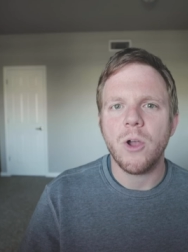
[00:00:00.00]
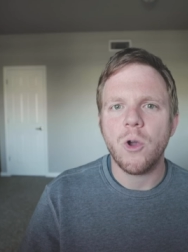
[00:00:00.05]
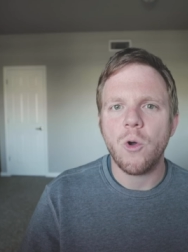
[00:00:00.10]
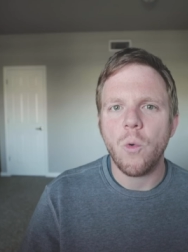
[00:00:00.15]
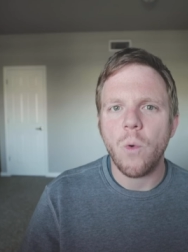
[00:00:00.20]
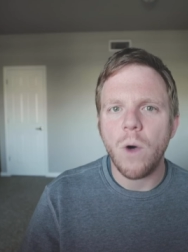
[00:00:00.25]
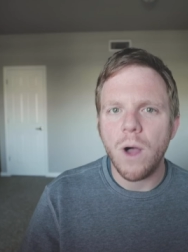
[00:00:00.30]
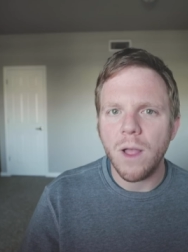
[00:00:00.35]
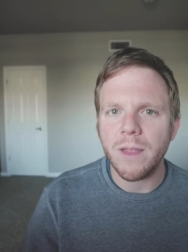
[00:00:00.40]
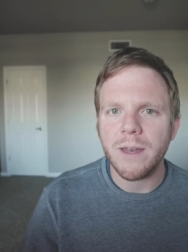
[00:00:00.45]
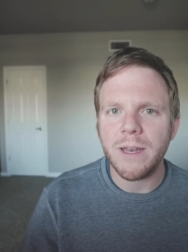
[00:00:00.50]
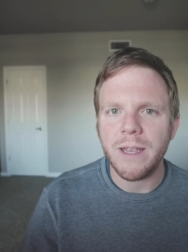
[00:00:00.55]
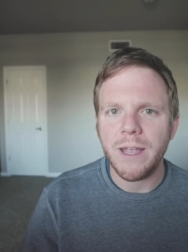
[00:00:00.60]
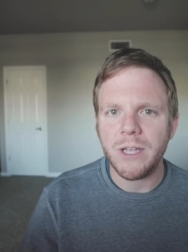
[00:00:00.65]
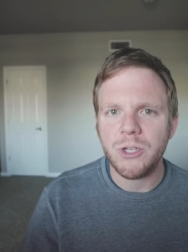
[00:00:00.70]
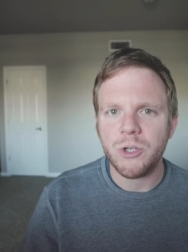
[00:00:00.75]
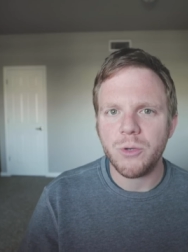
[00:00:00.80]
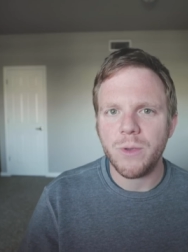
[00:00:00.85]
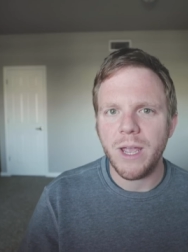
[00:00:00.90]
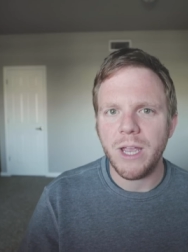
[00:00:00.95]
quality
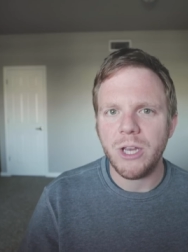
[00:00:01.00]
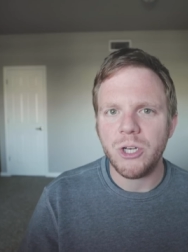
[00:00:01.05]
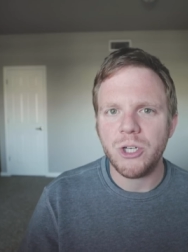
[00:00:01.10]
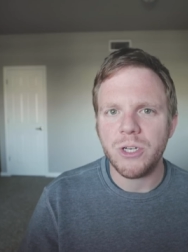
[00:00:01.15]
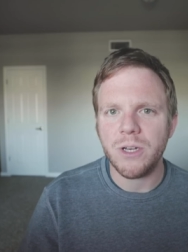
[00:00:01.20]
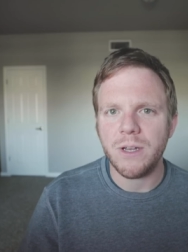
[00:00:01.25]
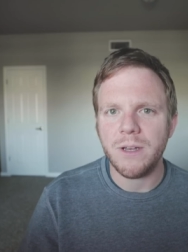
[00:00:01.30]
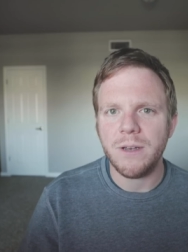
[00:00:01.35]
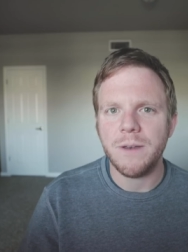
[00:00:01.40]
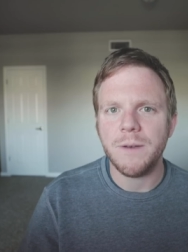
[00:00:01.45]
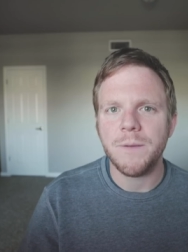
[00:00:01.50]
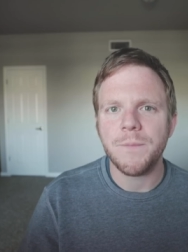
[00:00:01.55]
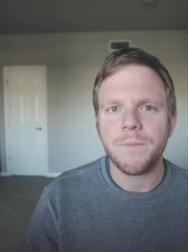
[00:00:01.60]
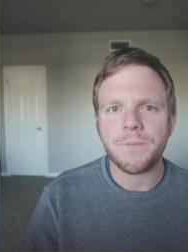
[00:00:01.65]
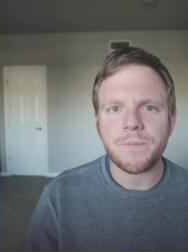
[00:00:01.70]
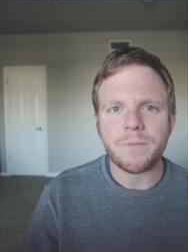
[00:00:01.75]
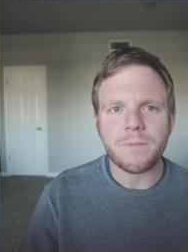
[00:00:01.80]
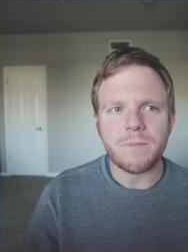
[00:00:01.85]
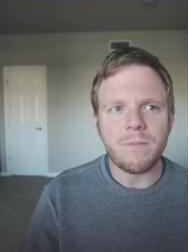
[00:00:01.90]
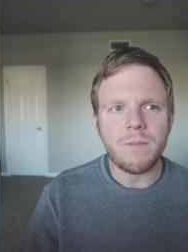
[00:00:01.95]
education
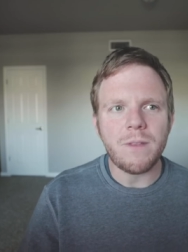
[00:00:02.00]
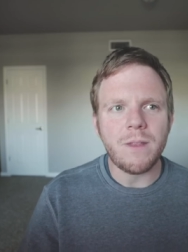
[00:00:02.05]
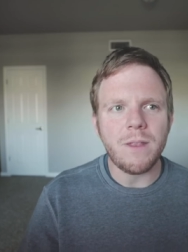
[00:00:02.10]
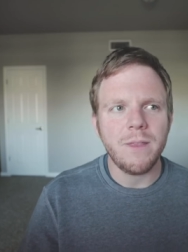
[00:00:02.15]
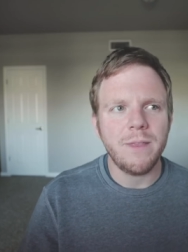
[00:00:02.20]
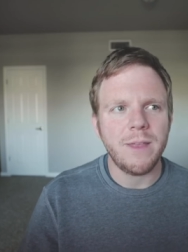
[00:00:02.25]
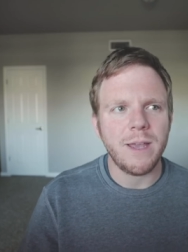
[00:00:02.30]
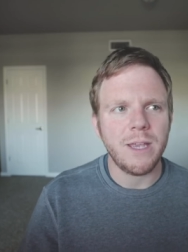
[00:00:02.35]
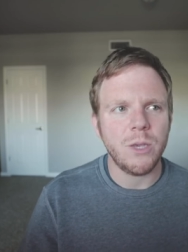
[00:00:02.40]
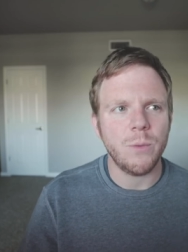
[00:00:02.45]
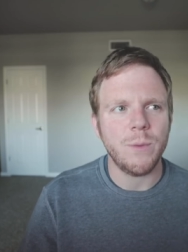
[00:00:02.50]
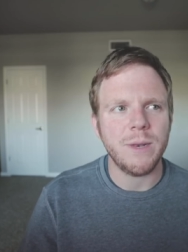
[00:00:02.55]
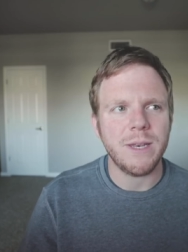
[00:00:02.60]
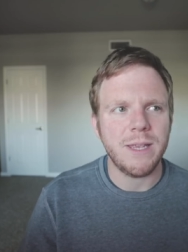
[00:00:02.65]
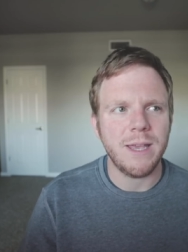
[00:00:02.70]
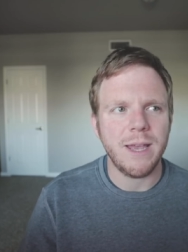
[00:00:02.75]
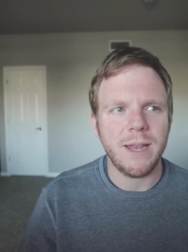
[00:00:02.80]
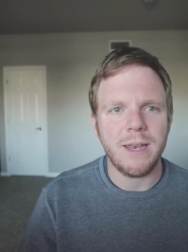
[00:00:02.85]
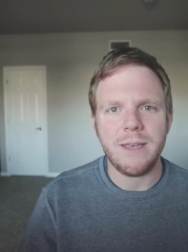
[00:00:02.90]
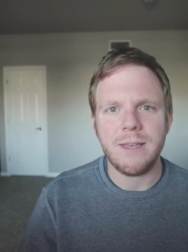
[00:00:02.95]
that you would
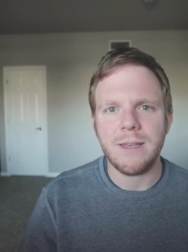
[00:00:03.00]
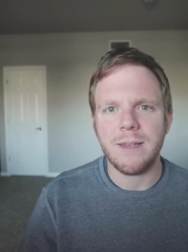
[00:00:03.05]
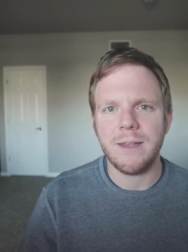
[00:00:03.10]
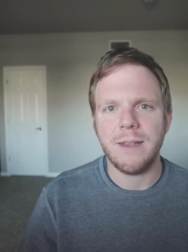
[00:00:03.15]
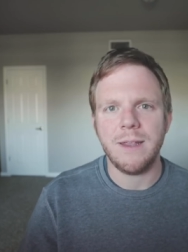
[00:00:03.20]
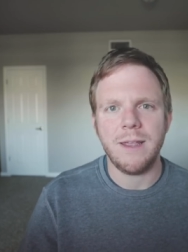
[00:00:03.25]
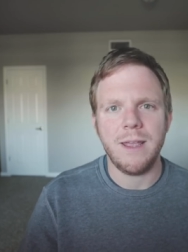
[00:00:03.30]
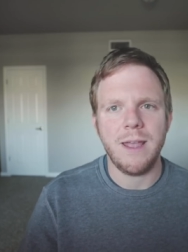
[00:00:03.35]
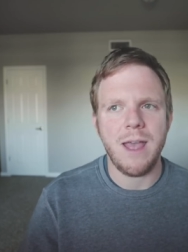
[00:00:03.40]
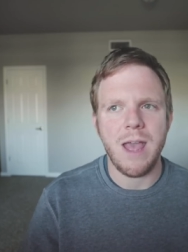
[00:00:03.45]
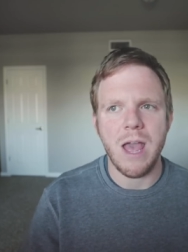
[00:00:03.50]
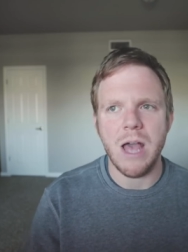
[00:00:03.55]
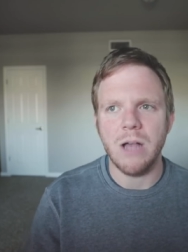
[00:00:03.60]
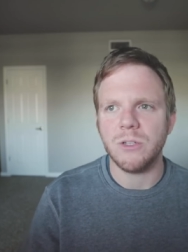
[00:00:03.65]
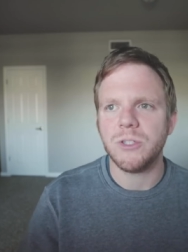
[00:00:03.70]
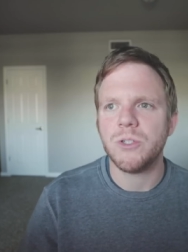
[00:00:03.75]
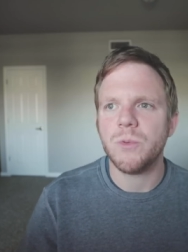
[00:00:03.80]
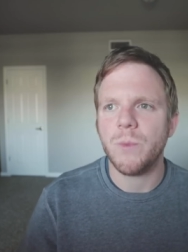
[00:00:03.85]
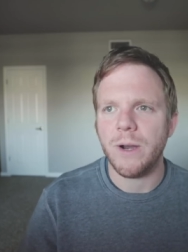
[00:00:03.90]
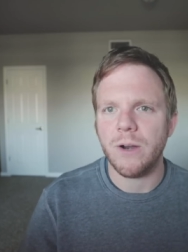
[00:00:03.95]
get
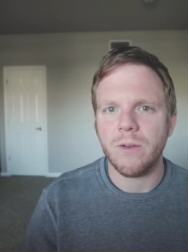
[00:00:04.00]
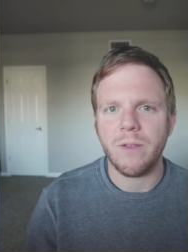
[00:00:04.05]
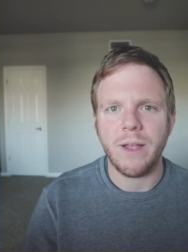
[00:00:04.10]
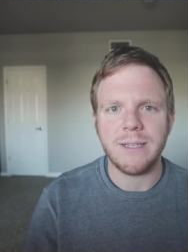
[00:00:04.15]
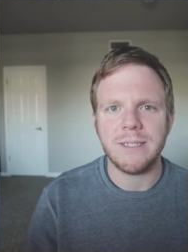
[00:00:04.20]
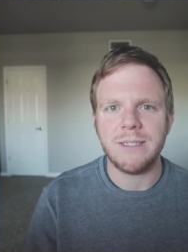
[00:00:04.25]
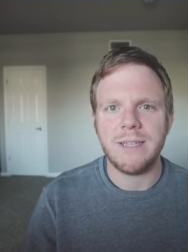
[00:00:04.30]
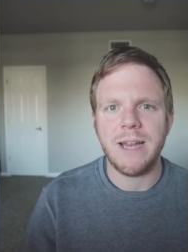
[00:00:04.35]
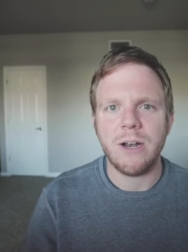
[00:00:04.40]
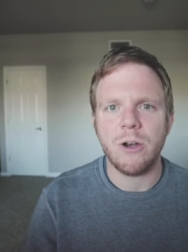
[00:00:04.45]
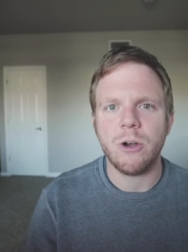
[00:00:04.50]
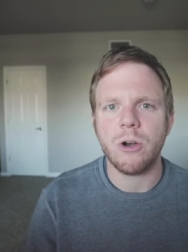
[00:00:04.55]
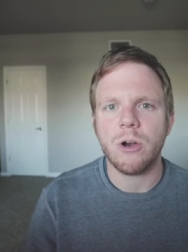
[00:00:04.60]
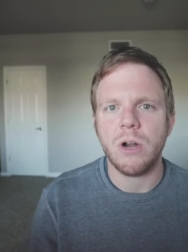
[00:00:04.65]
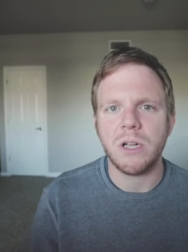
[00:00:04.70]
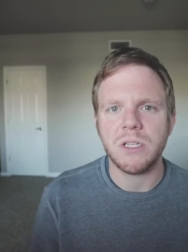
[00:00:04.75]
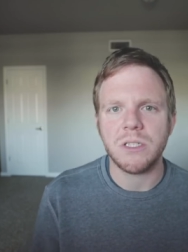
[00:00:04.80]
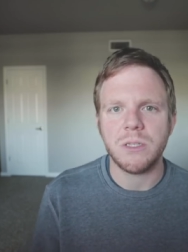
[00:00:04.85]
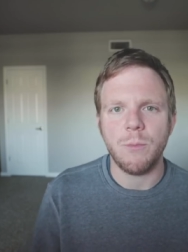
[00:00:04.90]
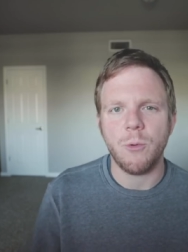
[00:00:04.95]
elsewhere, like standard
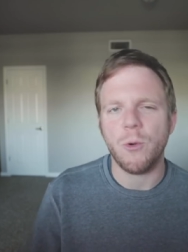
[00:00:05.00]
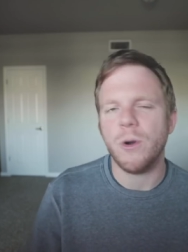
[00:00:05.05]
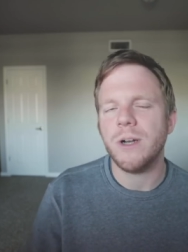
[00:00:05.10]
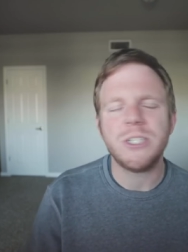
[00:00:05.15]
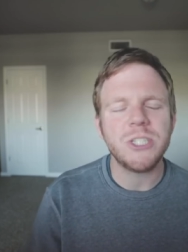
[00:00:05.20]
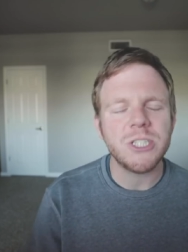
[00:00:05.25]
across the board.